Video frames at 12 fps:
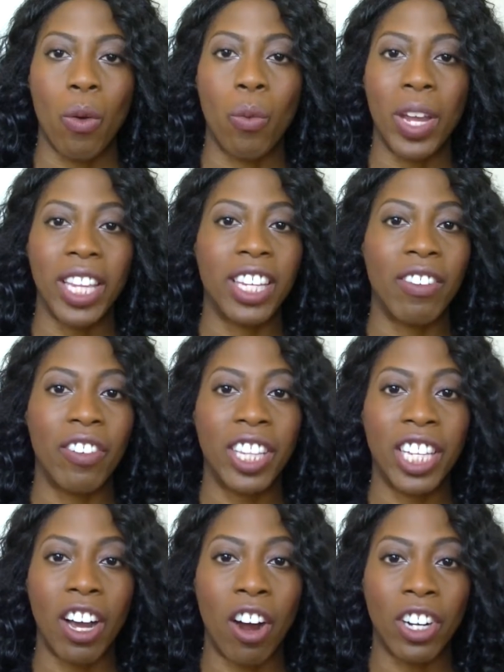We live
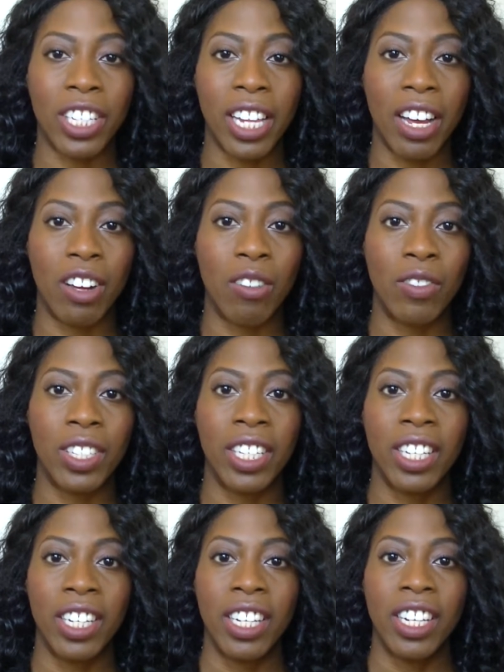with ourselves
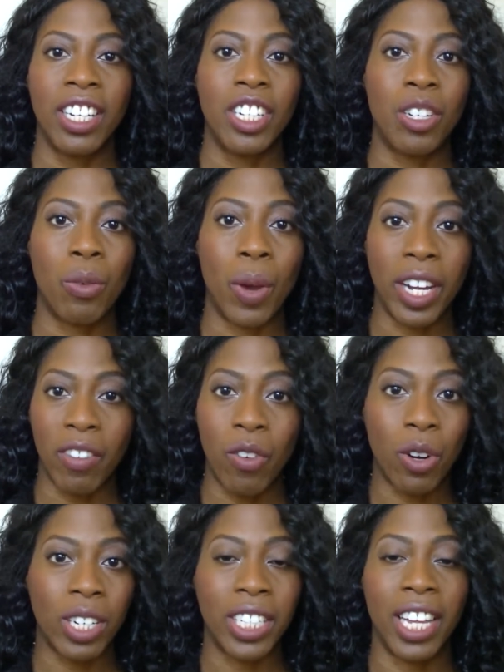
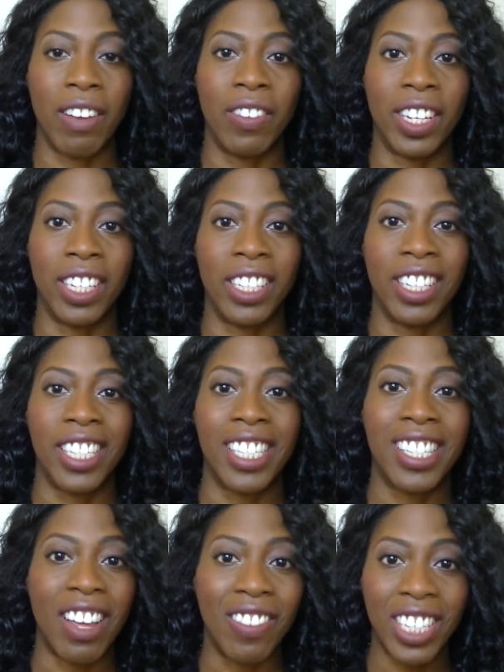24/7,
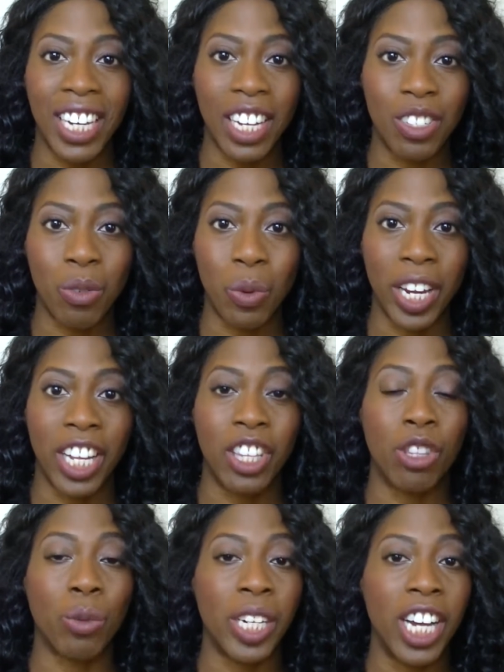7 days a week,
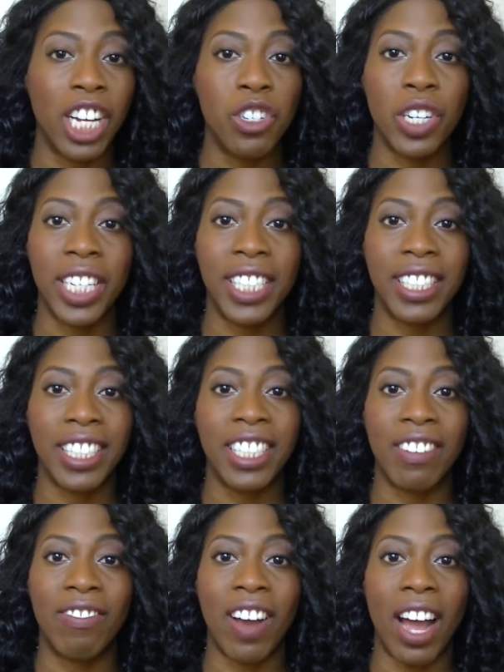
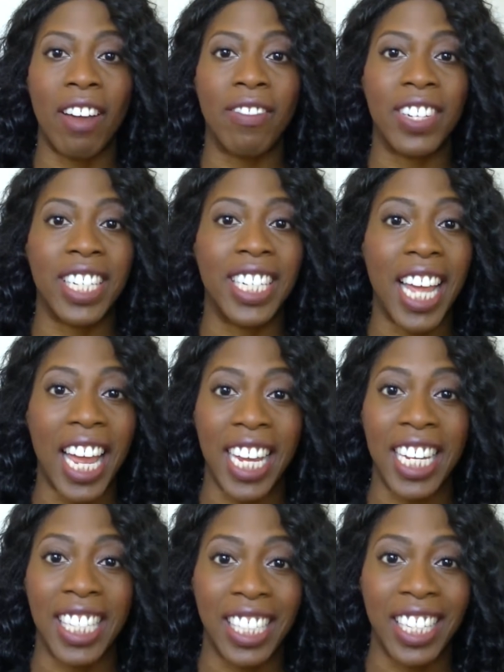365
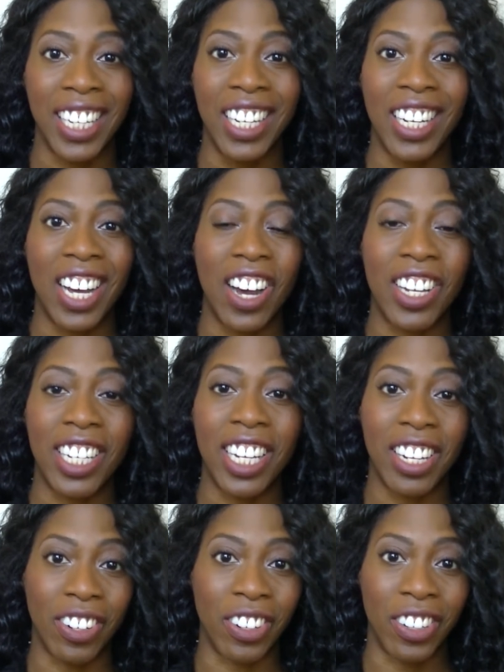days a
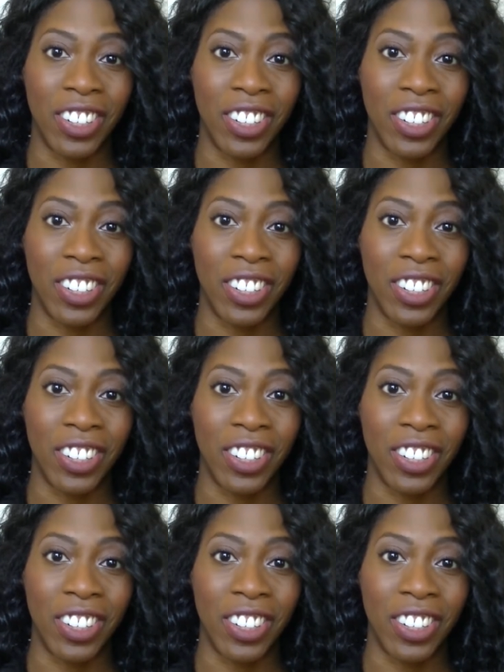year,